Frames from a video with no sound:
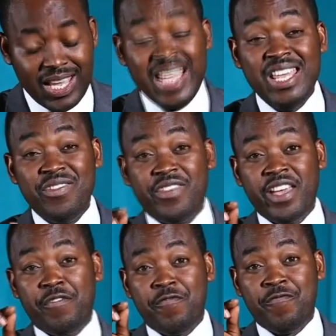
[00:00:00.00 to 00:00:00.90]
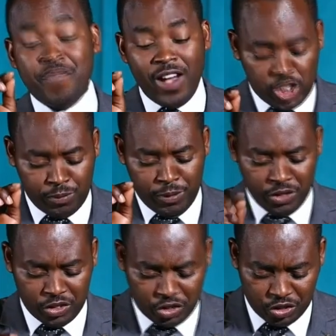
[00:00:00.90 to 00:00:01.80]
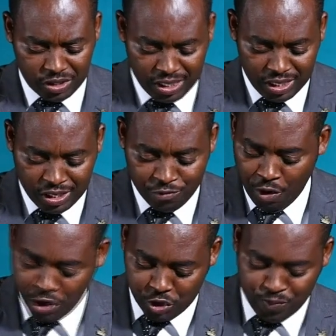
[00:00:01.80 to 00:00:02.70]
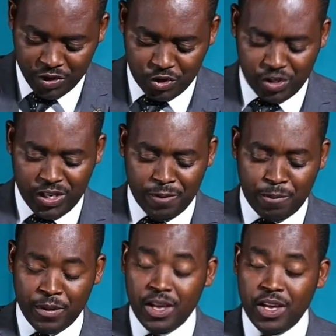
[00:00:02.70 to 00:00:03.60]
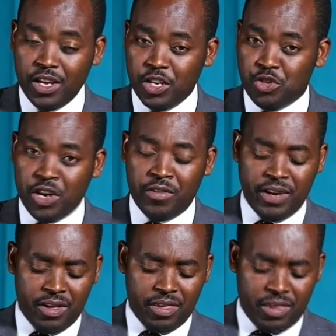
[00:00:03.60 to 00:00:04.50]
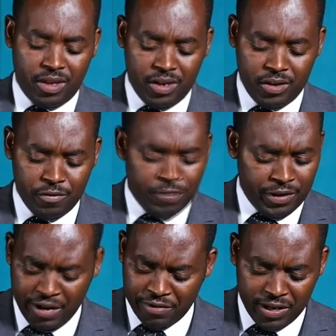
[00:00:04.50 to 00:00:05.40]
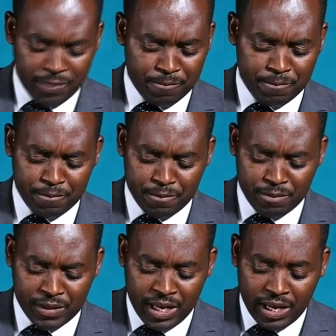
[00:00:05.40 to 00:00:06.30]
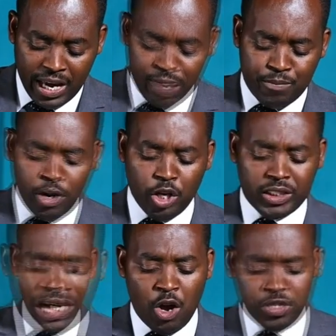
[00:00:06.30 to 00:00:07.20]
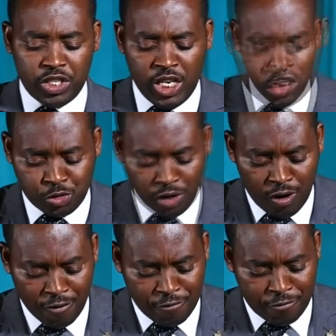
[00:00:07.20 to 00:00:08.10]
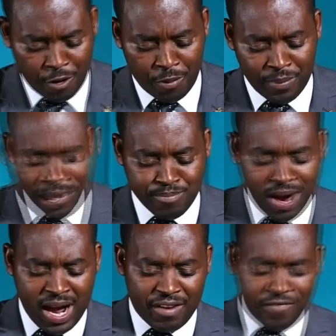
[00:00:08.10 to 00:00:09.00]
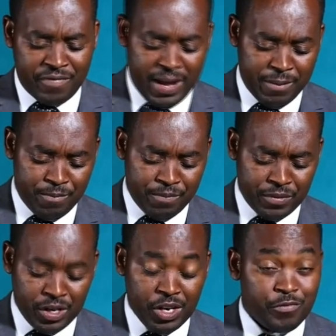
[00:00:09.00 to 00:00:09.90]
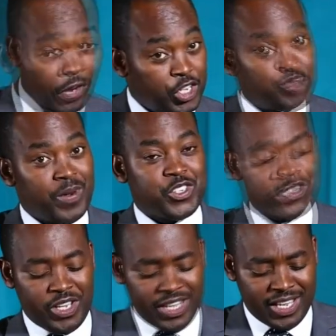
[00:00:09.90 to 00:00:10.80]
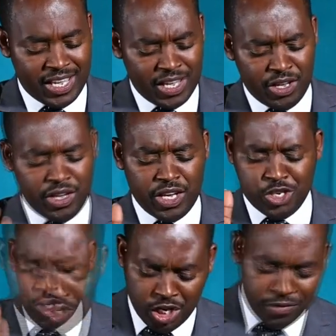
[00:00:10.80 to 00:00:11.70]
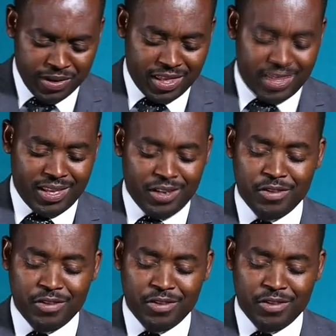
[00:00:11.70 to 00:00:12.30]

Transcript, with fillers: in their firstborns, for his mercy endureth forever, and brought out Israel from among them, for his mercy endureth